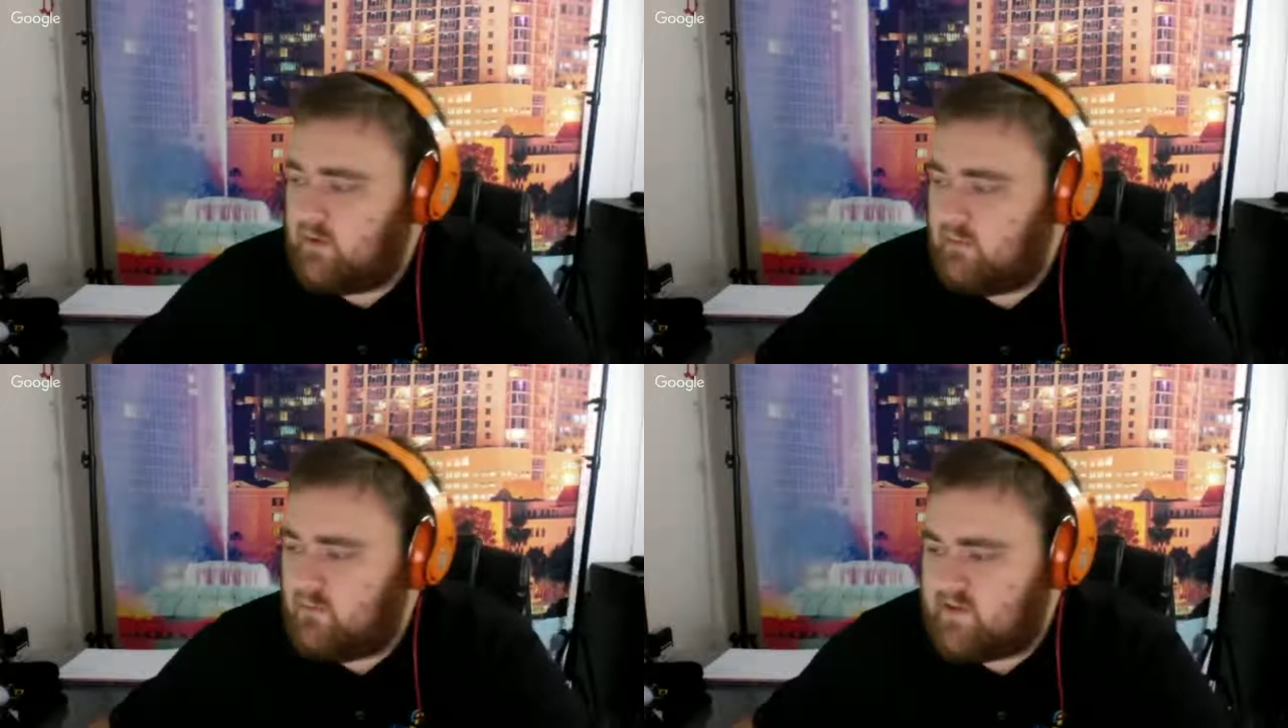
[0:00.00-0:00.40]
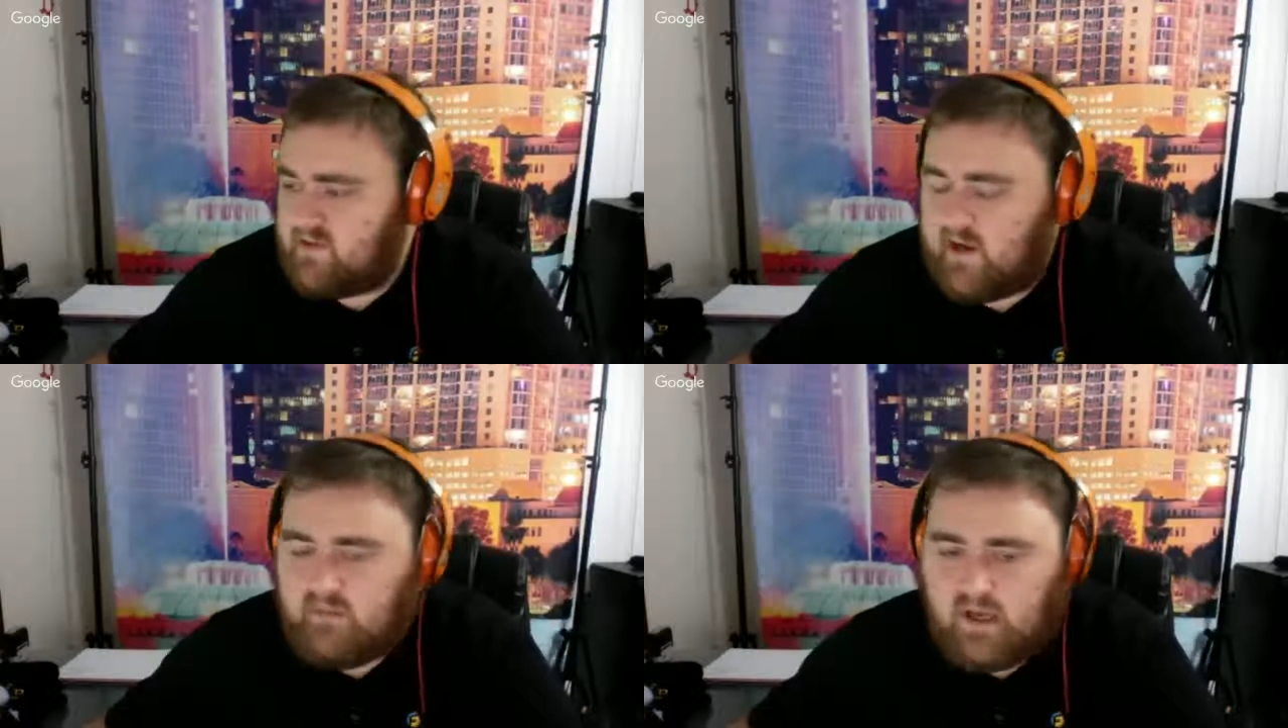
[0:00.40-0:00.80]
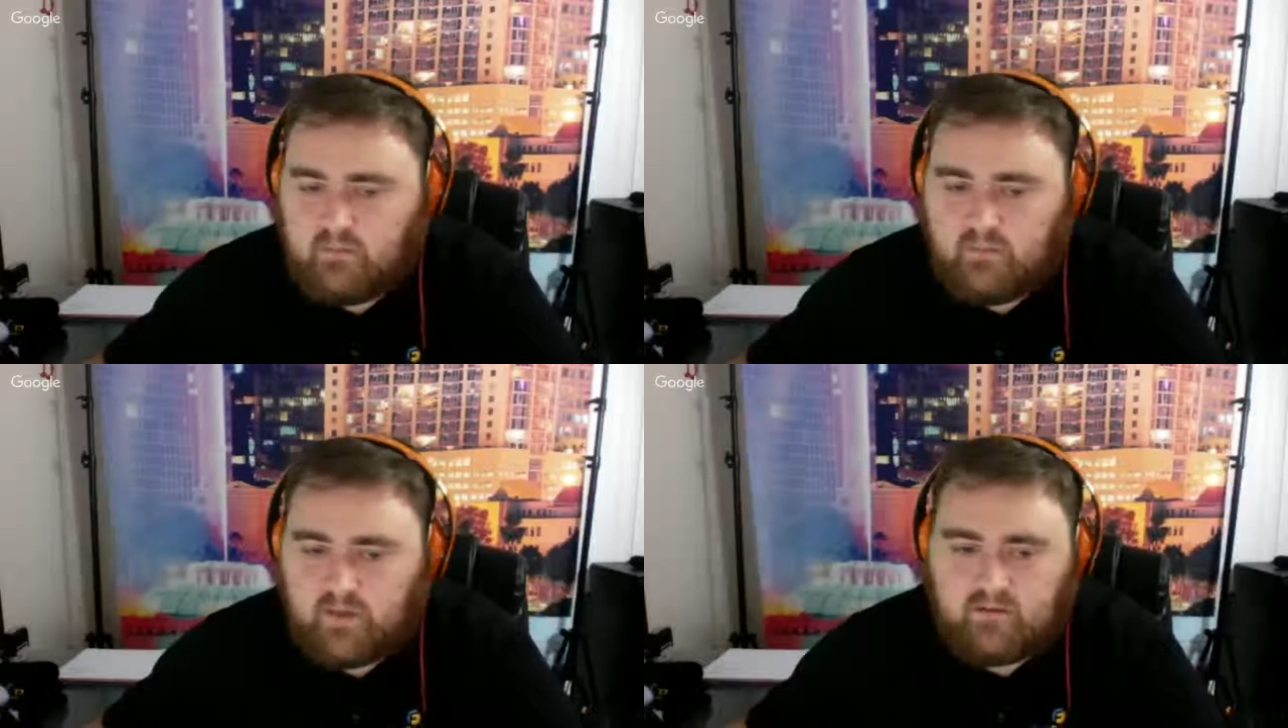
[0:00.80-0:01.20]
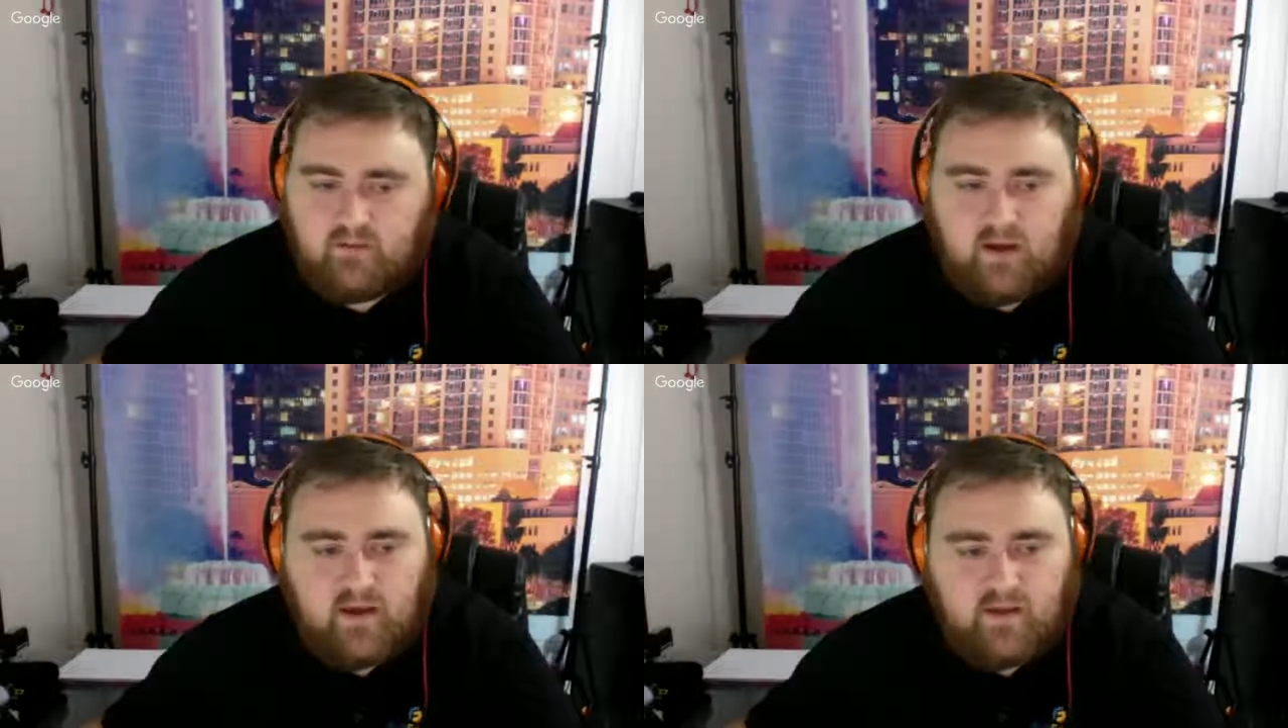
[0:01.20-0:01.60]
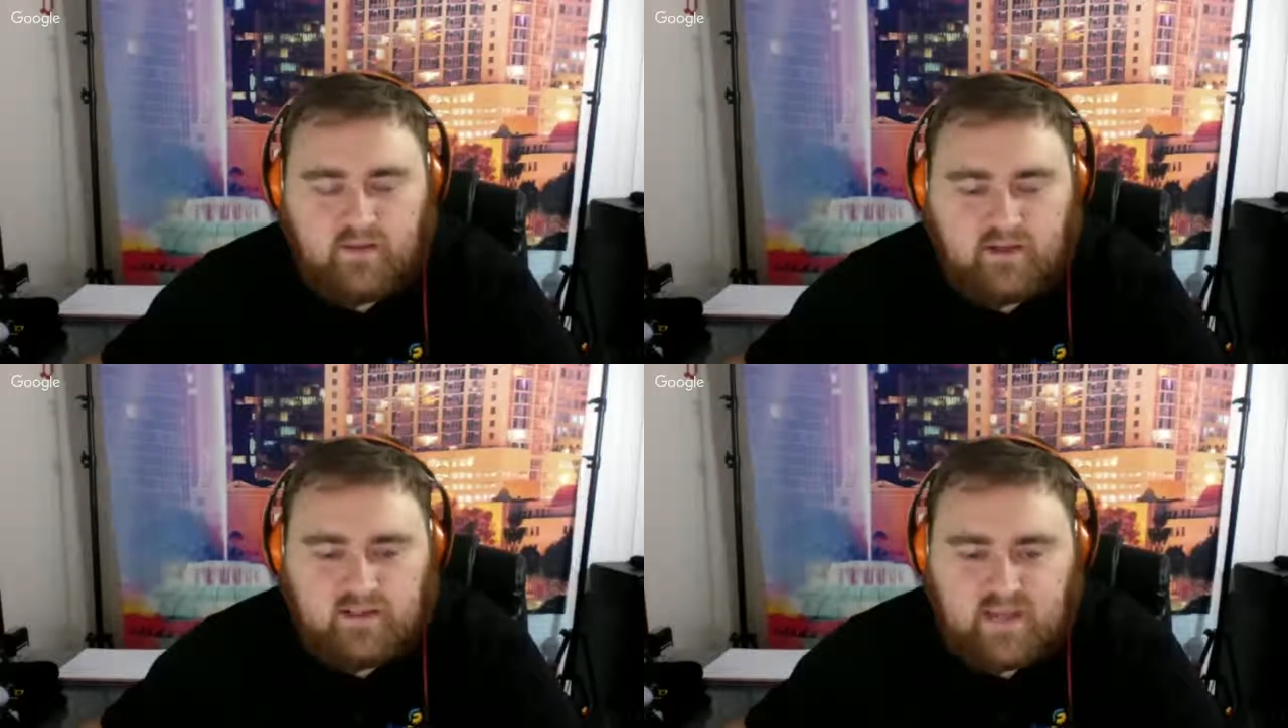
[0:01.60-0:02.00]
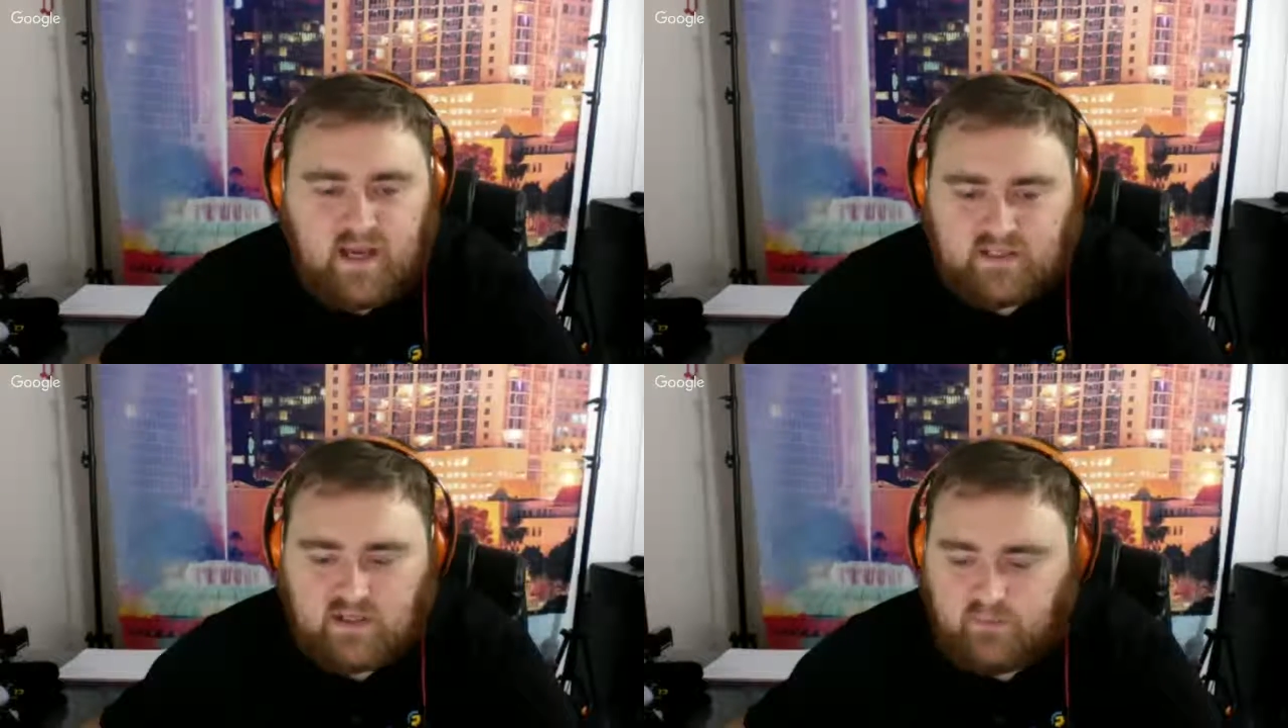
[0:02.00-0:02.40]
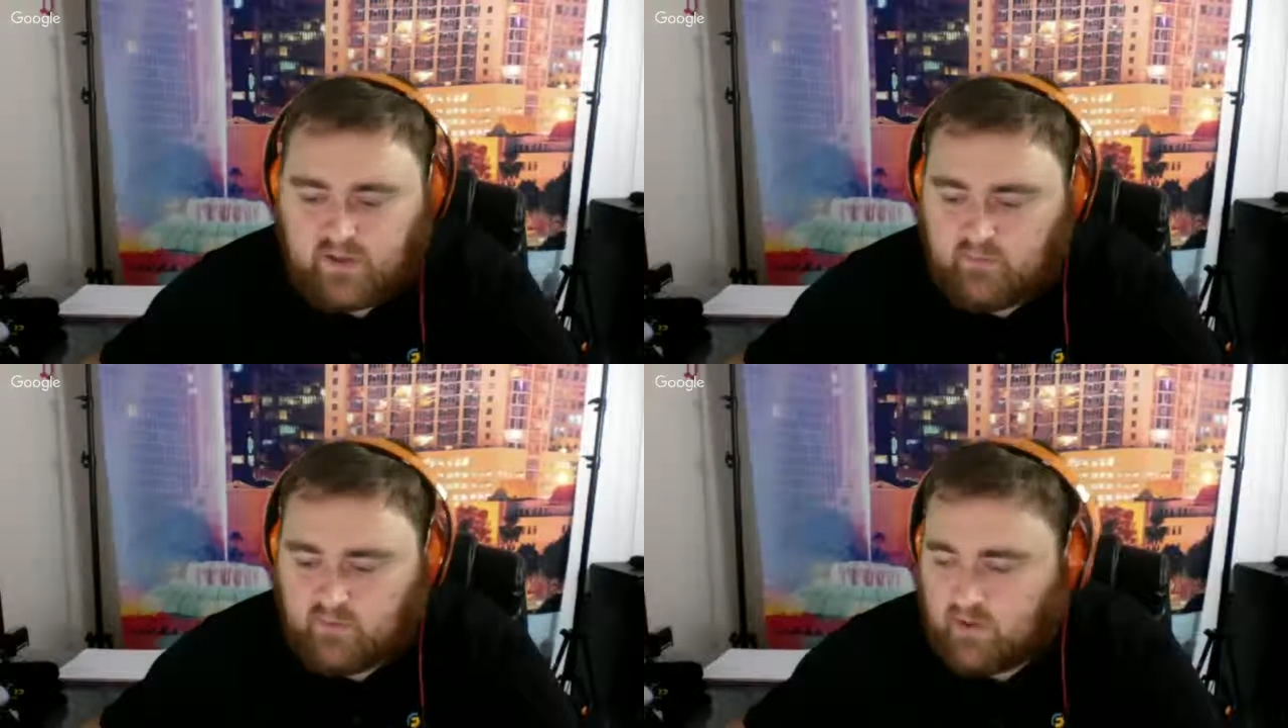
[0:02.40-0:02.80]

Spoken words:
Sign me up, man. I think he's cash game playable.